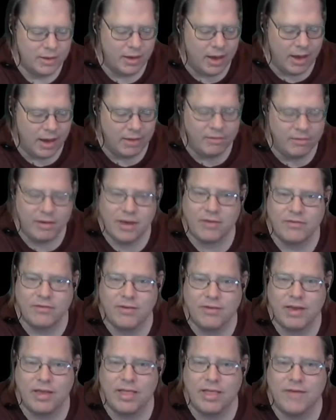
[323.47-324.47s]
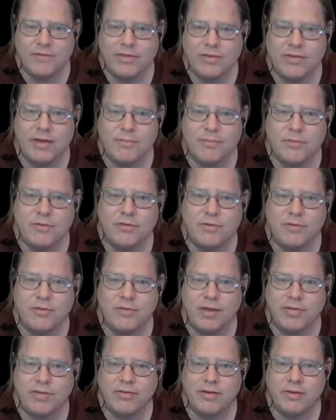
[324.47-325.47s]
DHT11 temperature
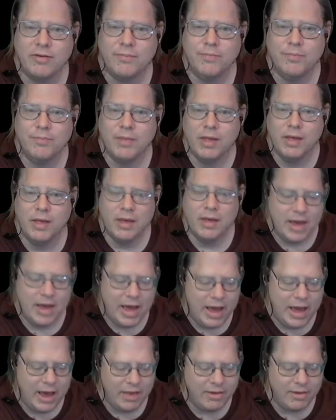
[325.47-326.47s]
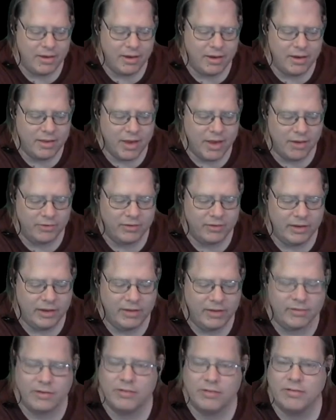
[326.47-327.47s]
sensor and an
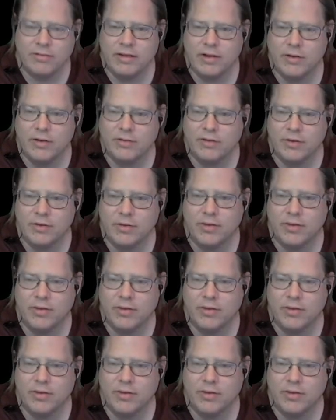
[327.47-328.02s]
LCD1602.